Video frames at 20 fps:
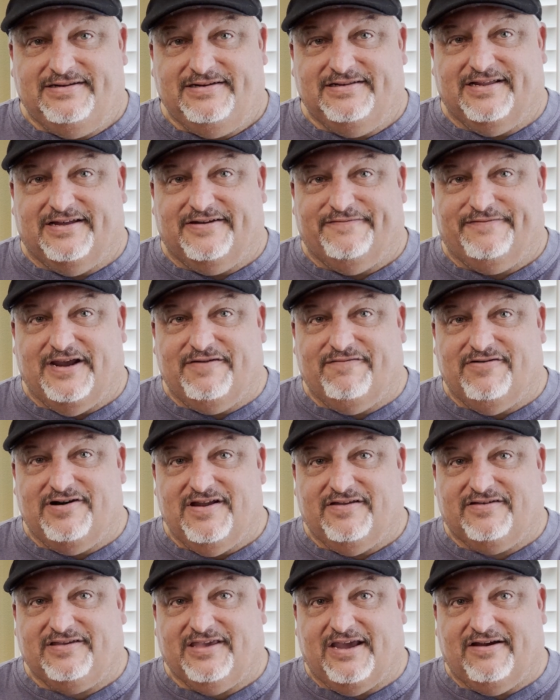the favorite
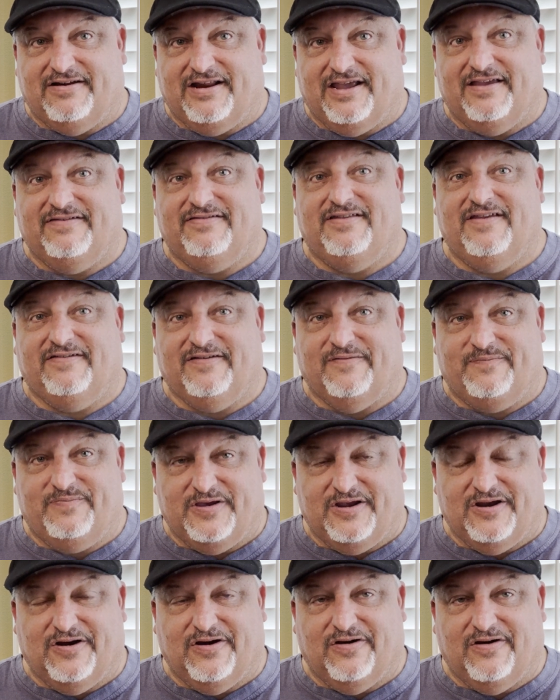discount has
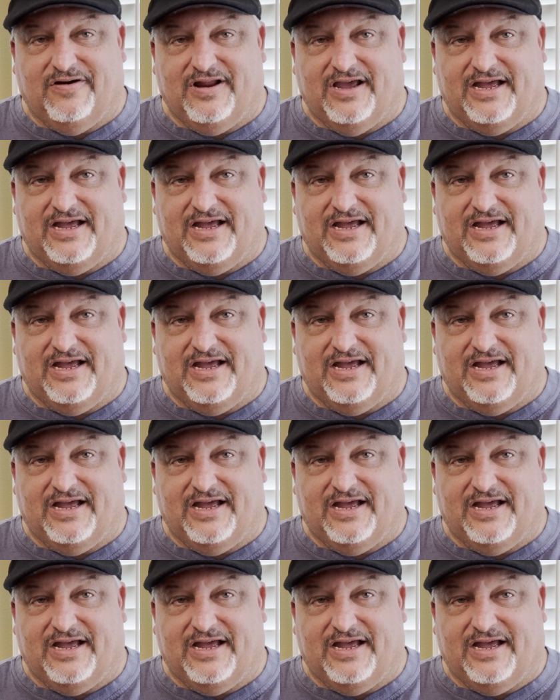disappeared.